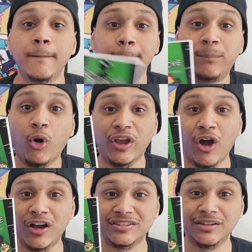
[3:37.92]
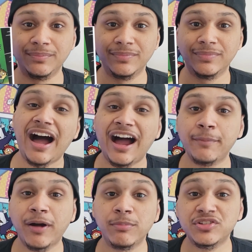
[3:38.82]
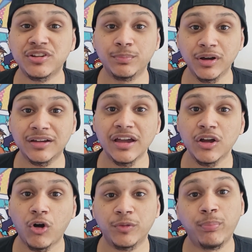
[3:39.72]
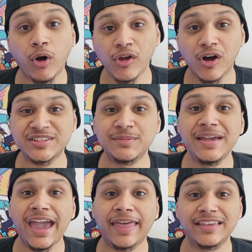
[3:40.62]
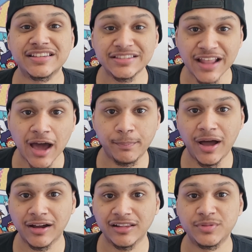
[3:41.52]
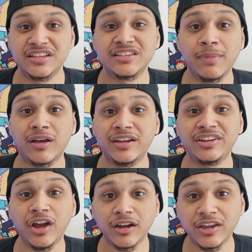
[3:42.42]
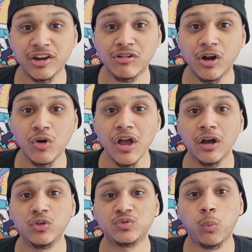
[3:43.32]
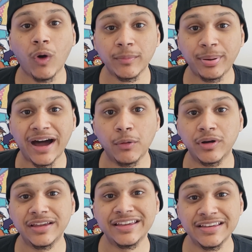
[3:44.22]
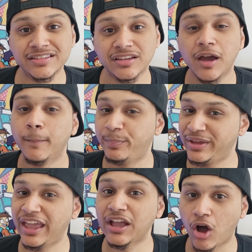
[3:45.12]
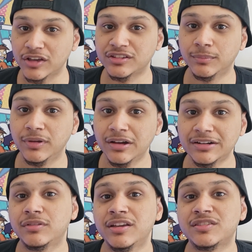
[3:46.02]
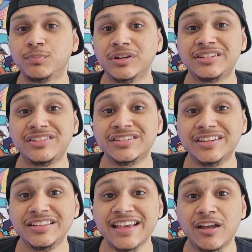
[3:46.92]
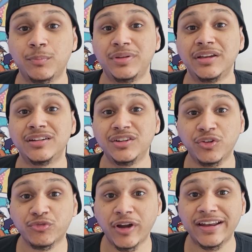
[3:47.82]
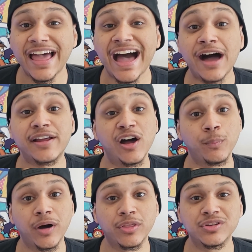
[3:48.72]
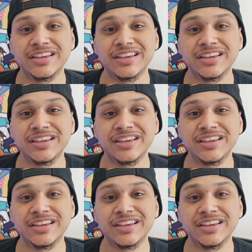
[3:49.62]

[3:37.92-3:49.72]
Boy Awesome. I published a book called Boy Awesome and the Snotpocalypse. It's about a young hero whose one power is being awesome. This book teaches kids how to be a good friend, how to help others,